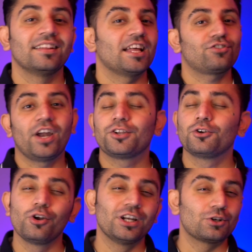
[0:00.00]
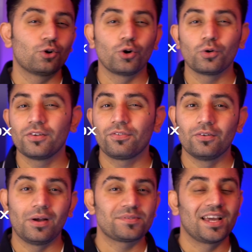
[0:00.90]
That's right, you don't need to go to
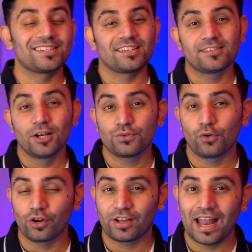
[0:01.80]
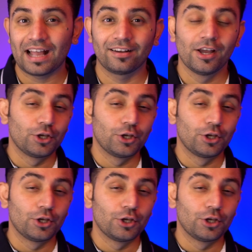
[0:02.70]
different websites and search for a crack.